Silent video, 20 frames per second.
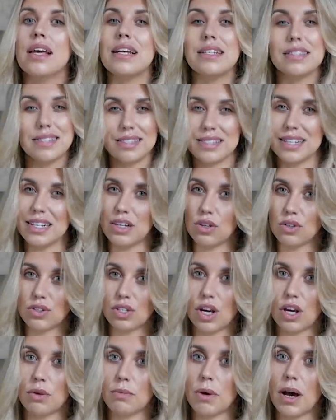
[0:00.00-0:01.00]
it's still
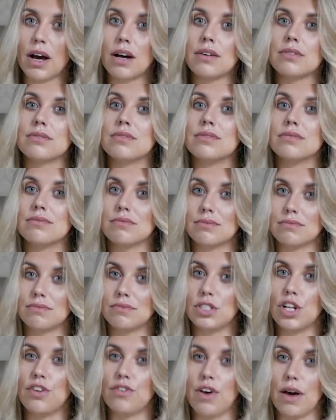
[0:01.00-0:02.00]
October.
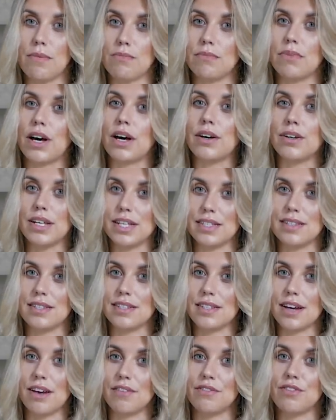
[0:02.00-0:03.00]
November is the
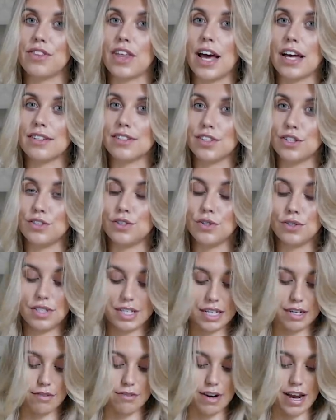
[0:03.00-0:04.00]
time for that, so do
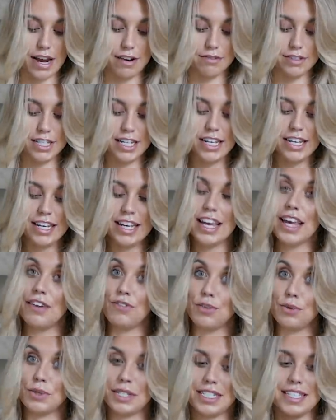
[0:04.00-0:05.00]
stick around
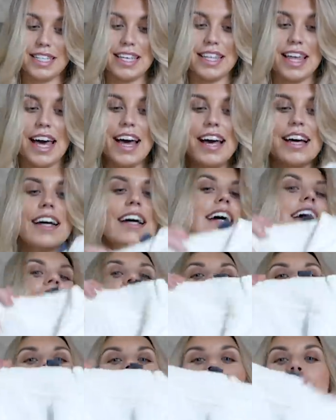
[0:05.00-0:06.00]
if you want to see that.
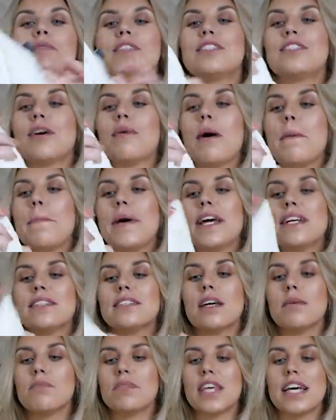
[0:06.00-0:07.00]
Um, so I picked
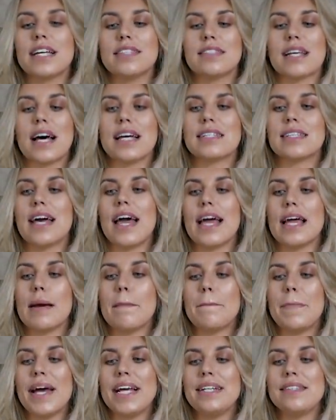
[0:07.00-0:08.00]
up this as
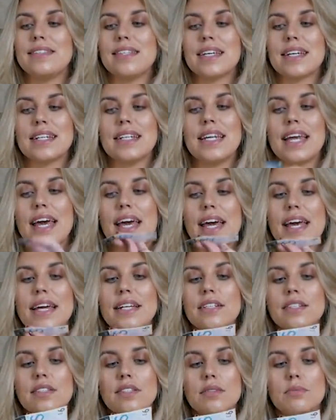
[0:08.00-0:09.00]
a basic knit
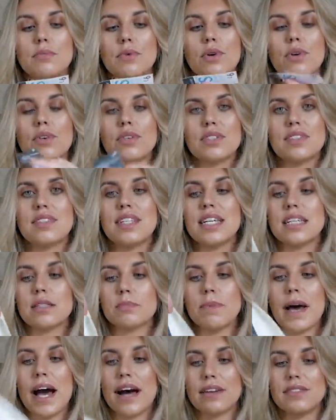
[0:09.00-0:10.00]
in a small, six
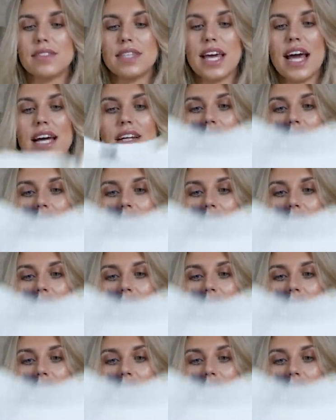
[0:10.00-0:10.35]
pounds. They